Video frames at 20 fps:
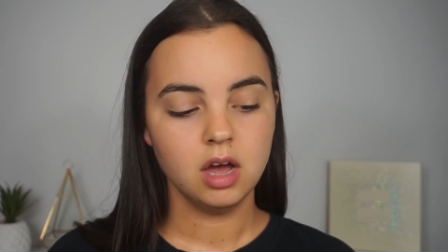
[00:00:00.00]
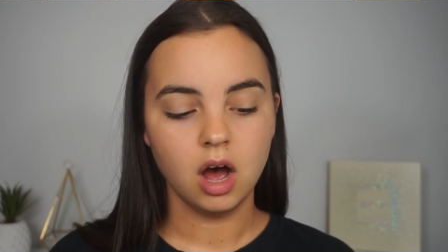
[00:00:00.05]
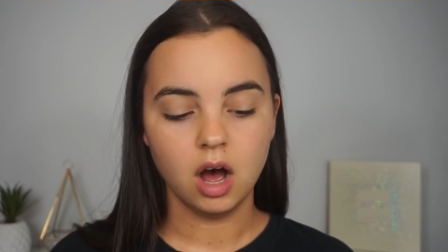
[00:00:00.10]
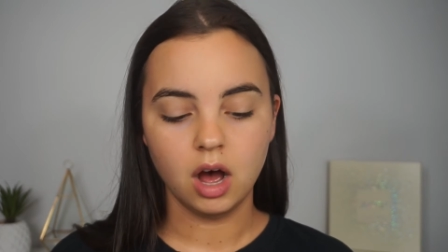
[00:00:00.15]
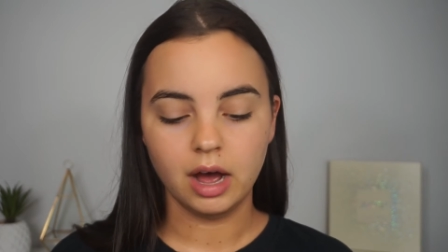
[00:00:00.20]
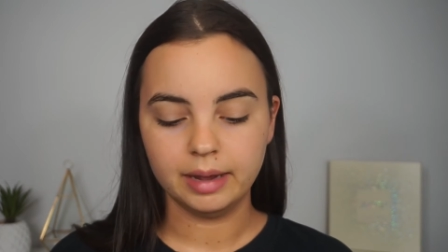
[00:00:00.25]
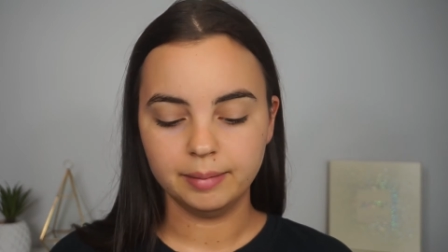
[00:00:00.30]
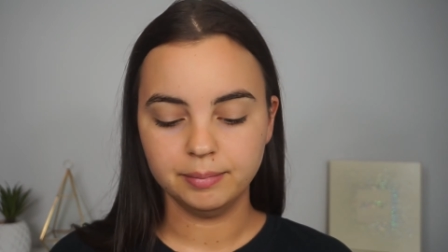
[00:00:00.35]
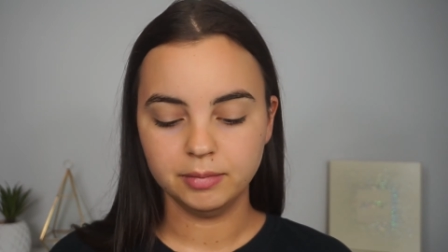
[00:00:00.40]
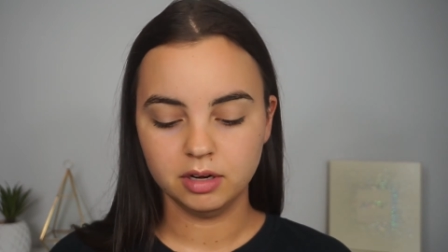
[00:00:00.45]

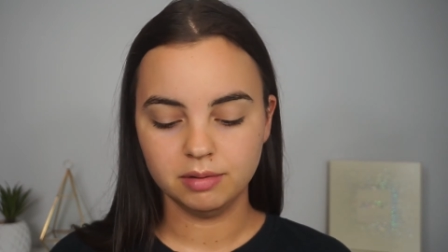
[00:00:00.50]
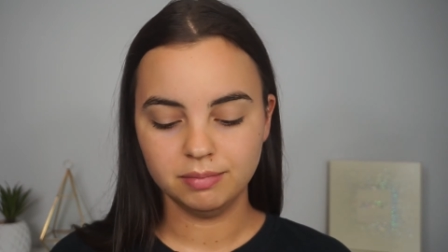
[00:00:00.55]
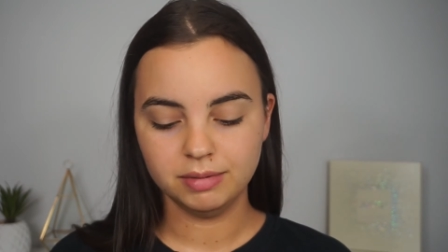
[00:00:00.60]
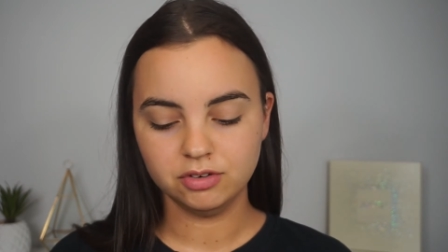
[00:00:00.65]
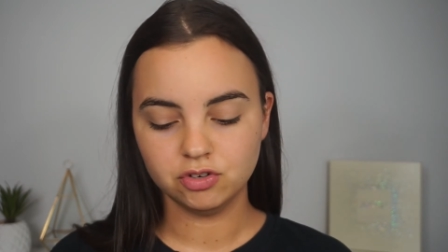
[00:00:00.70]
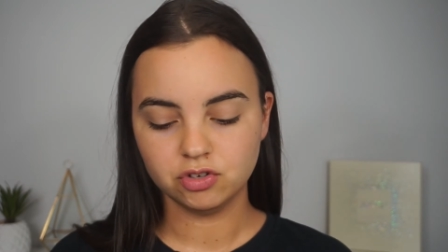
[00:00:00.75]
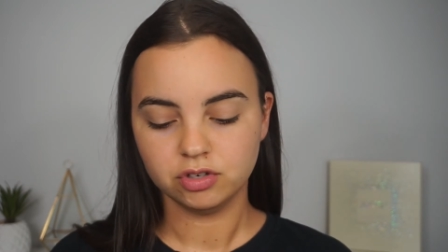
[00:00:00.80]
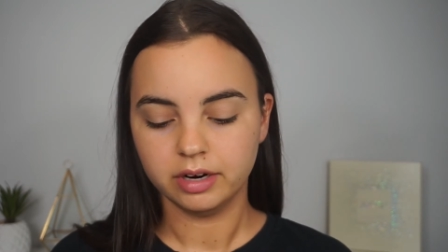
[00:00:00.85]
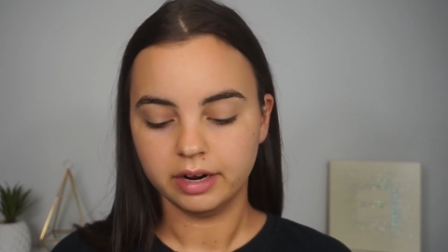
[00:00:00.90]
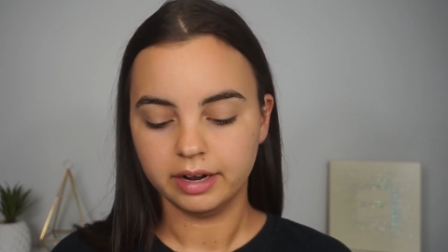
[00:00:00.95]
I am going to
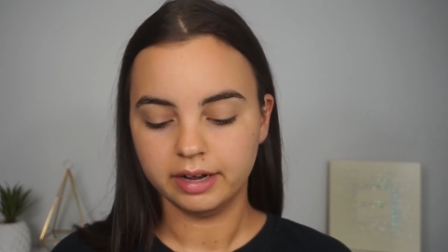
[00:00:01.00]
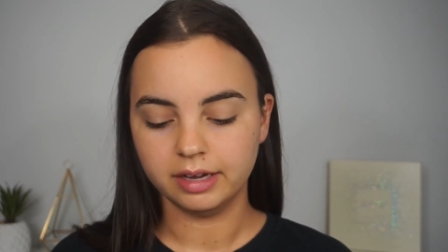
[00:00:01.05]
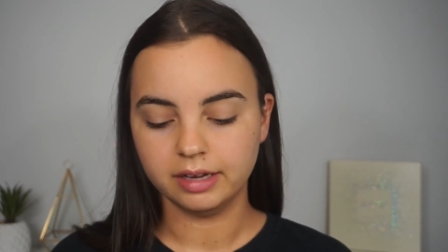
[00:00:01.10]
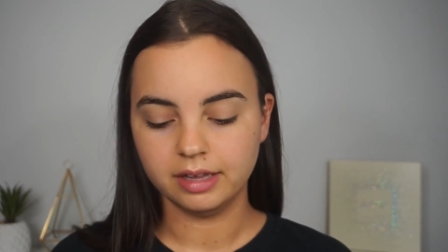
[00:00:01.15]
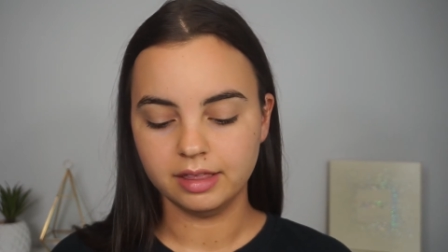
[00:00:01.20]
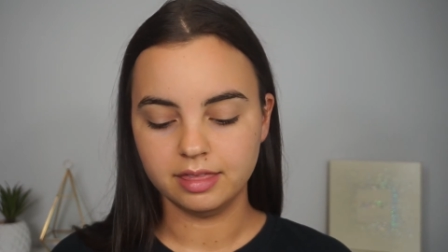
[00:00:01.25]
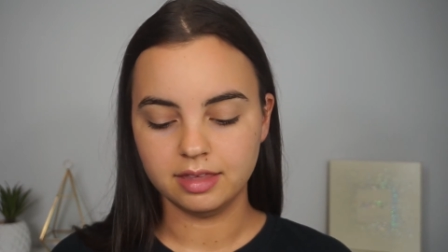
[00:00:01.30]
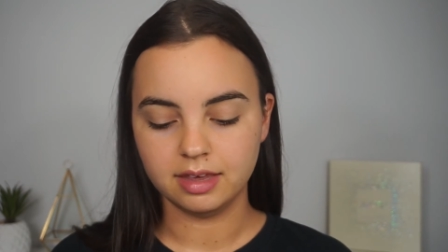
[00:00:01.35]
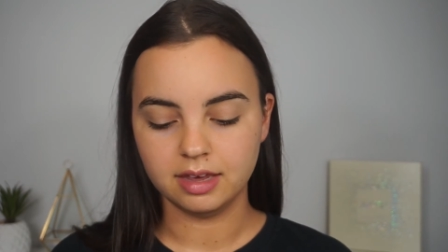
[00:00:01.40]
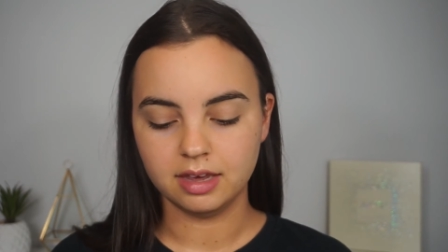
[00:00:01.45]
be
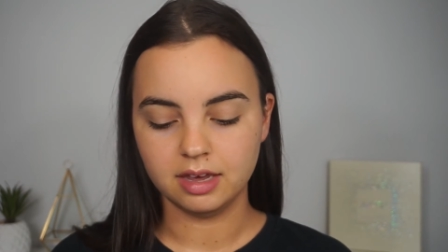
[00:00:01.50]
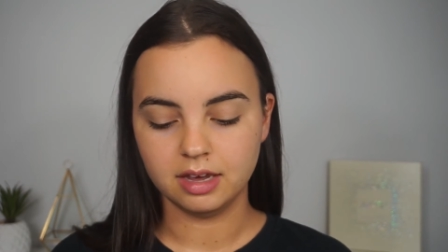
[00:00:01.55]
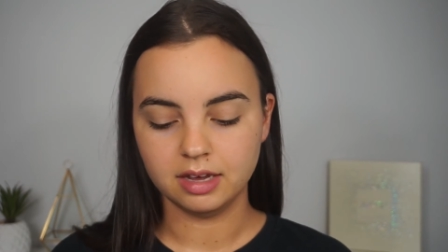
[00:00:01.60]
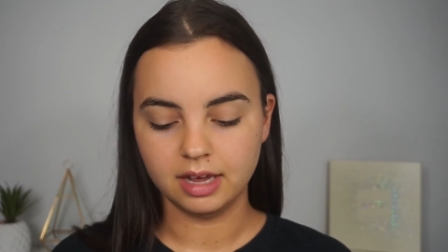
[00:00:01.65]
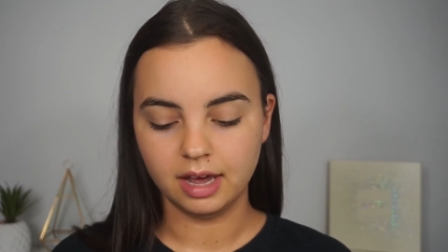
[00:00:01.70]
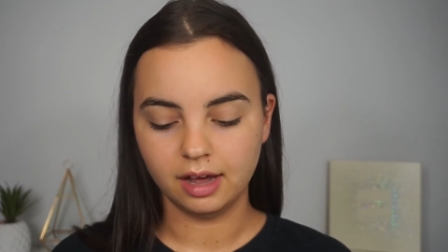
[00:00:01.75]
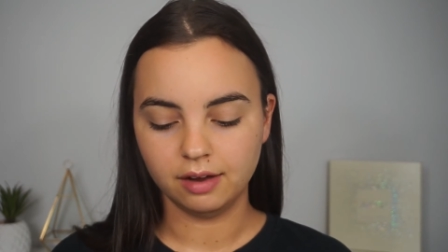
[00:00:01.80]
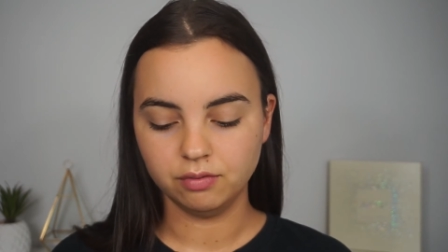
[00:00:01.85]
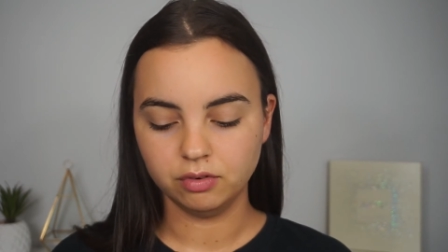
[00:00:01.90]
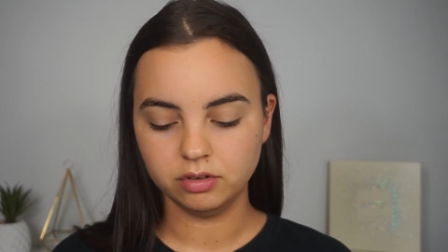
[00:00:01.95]
trying the
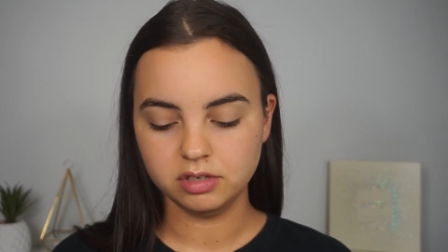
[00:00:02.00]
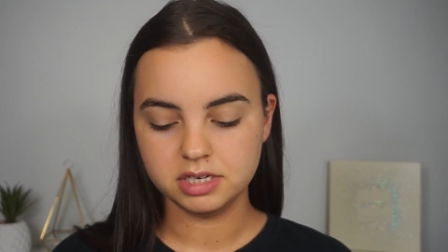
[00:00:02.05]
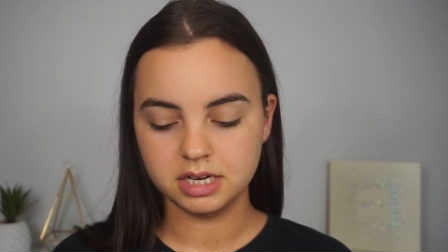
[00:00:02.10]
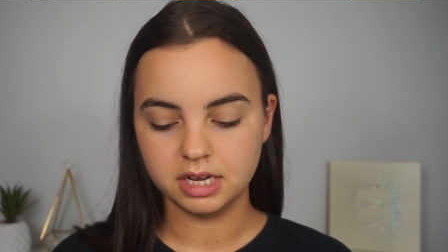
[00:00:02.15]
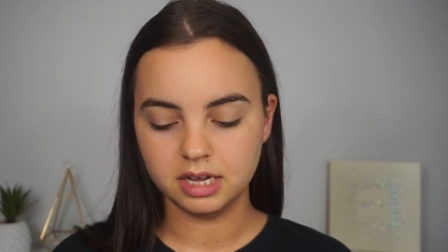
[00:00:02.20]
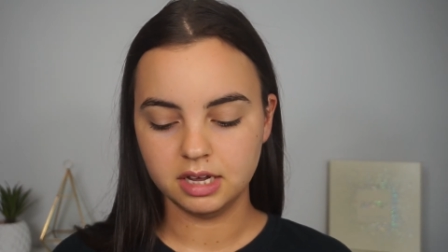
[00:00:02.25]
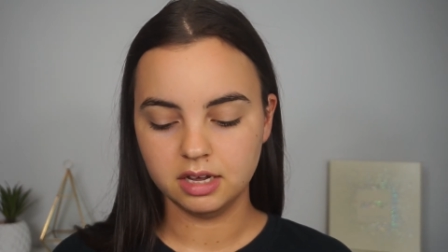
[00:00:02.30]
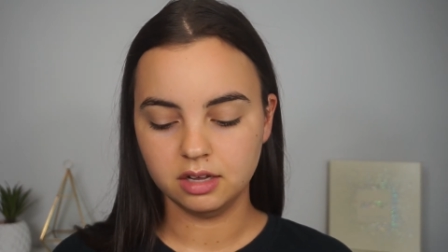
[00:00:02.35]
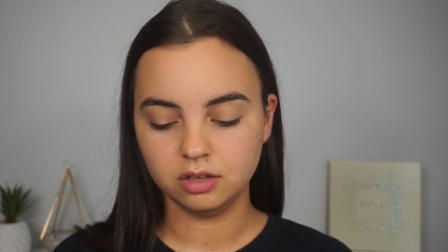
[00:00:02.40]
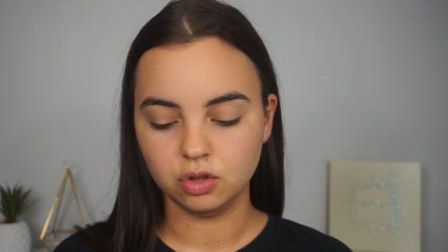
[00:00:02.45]
Kat Von
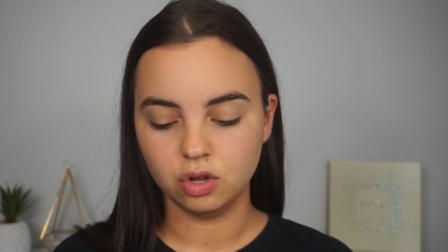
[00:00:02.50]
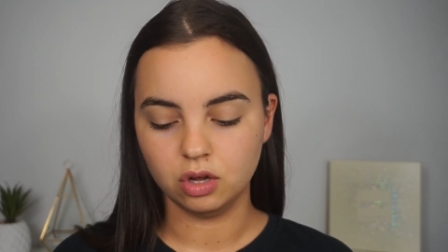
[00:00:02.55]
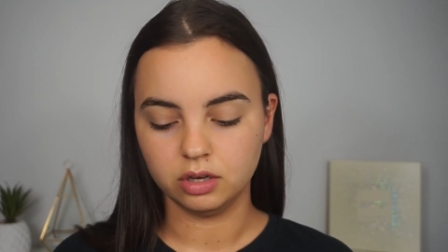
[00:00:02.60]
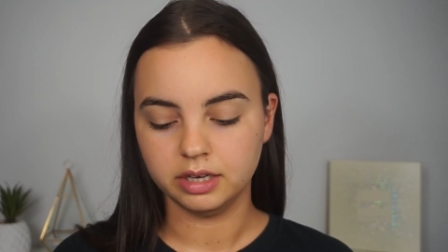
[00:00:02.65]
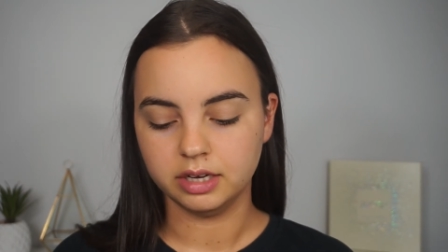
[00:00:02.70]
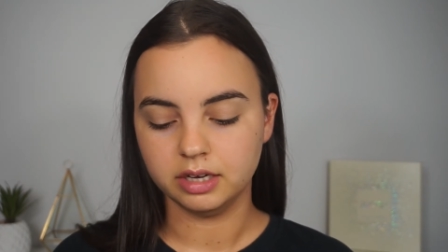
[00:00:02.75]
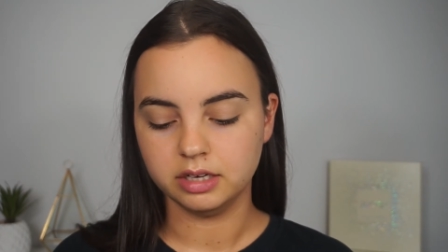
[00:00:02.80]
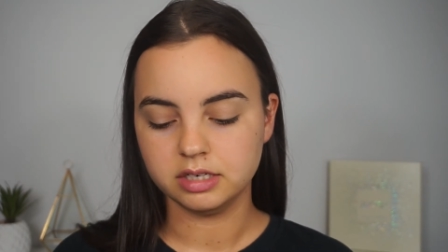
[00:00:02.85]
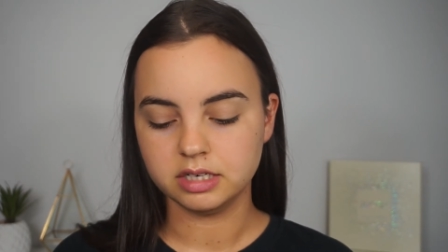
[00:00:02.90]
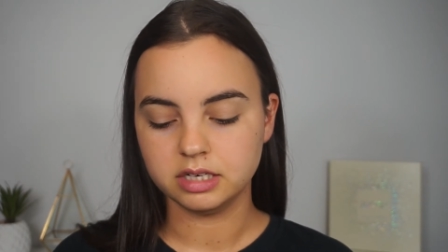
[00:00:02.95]
D
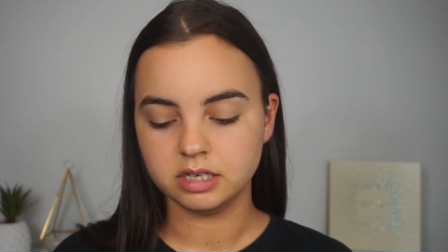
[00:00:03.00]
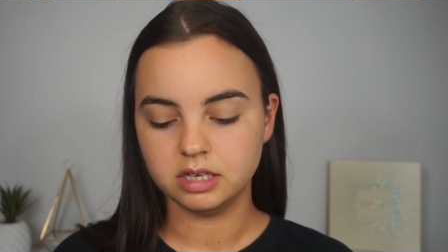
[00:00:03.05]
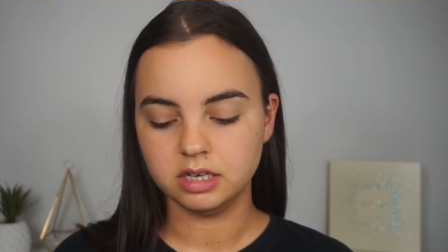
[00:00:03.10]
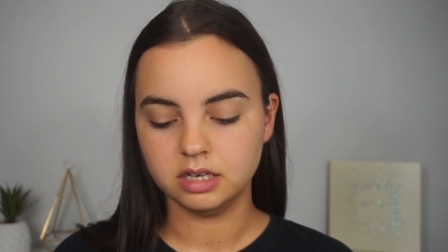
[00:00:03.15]
Lock-It